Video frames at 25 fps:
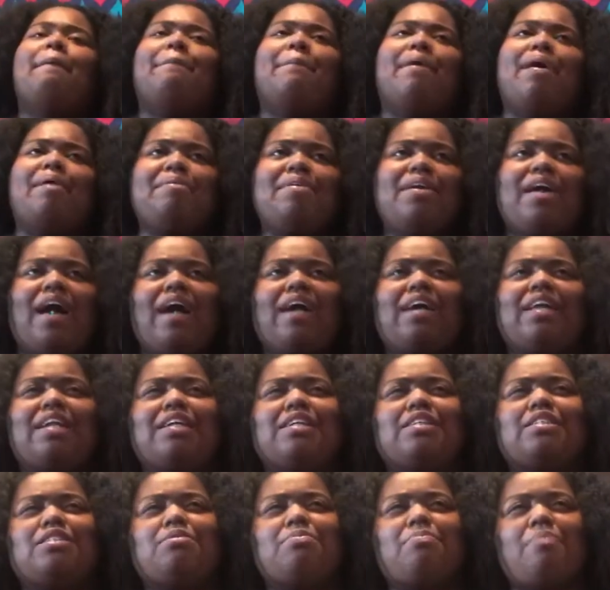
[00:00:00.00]
maybe I can
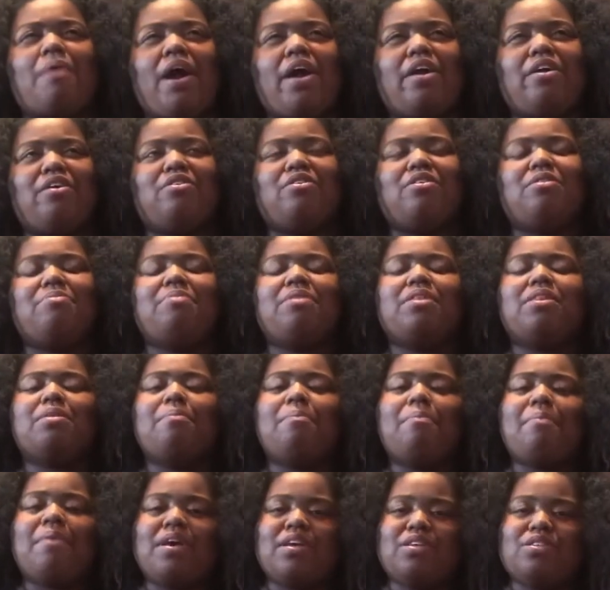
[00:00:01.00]
inspire you to be the
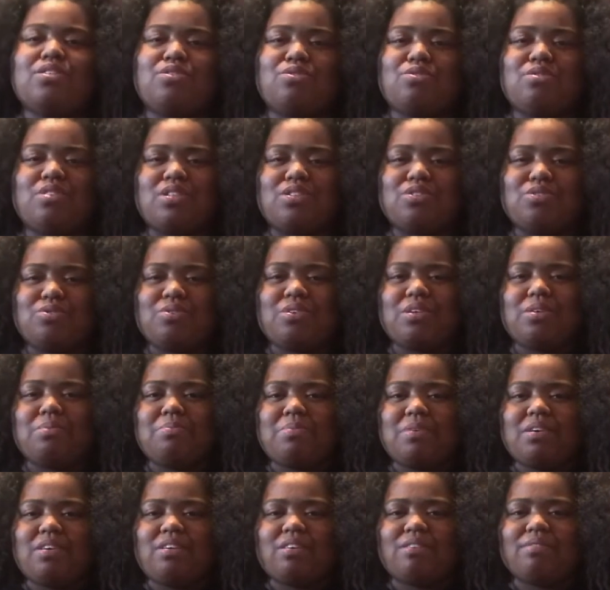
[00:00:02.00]
best you that you can
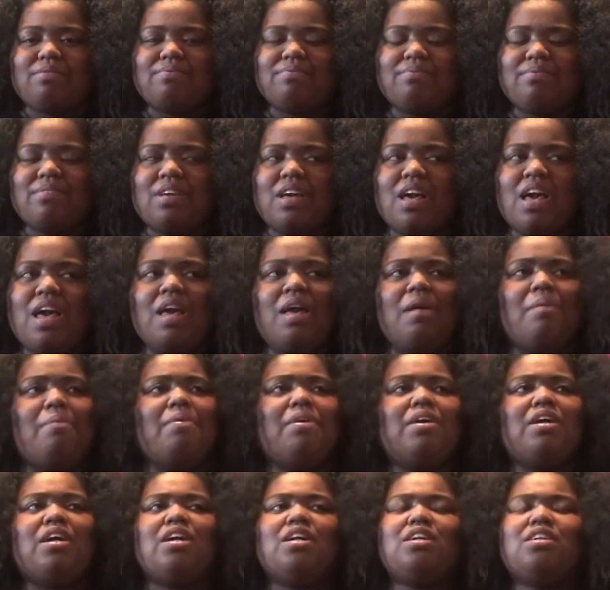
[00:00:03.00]
be,
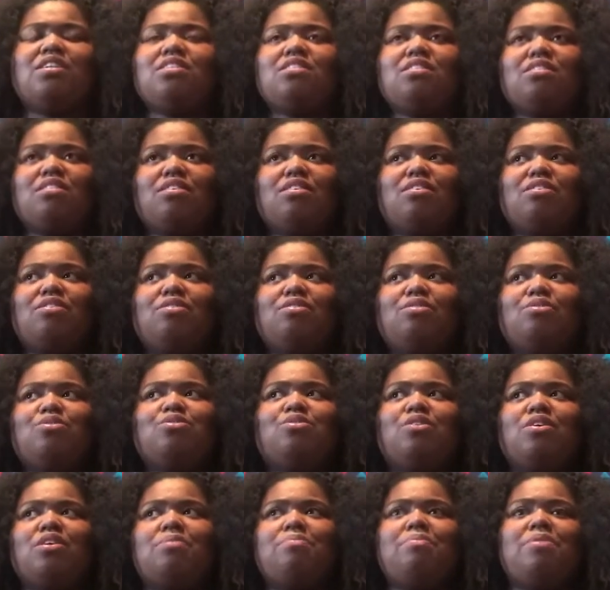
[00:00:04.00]
because who's
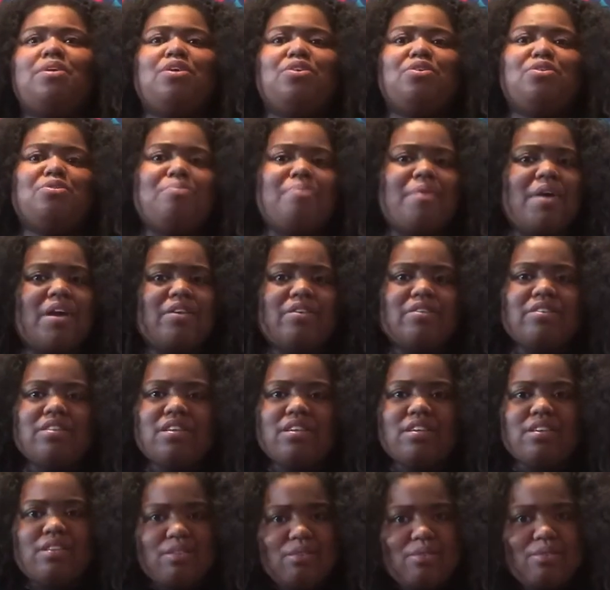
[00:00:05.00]
gonna be you better
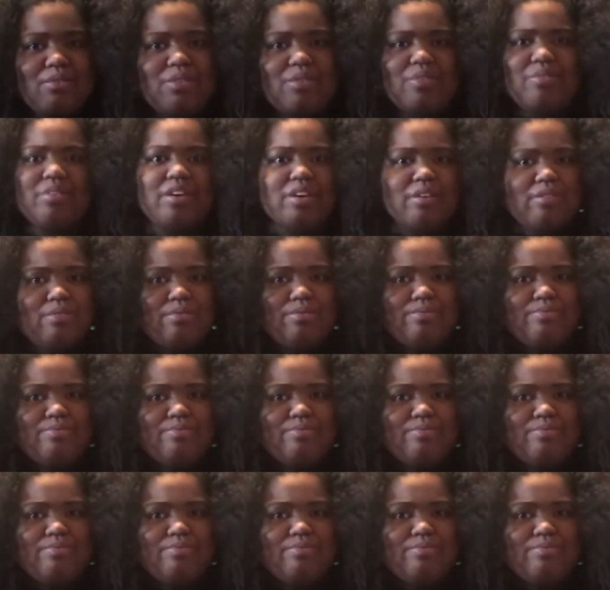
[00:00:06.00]
than you, you know?